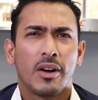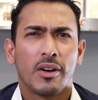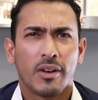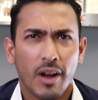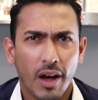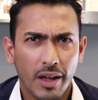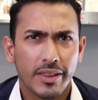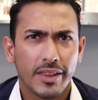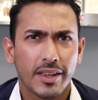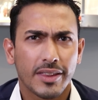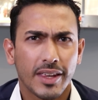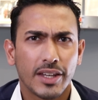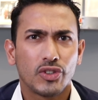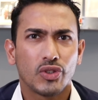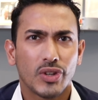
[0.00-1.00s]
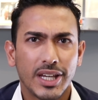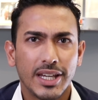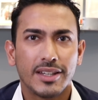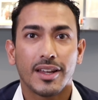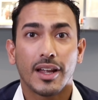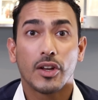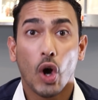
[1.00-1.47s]
rather than to
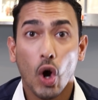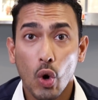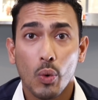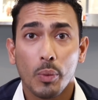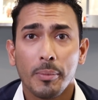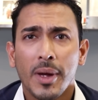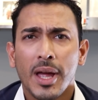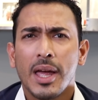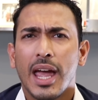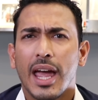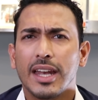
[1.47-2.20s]
eat at home.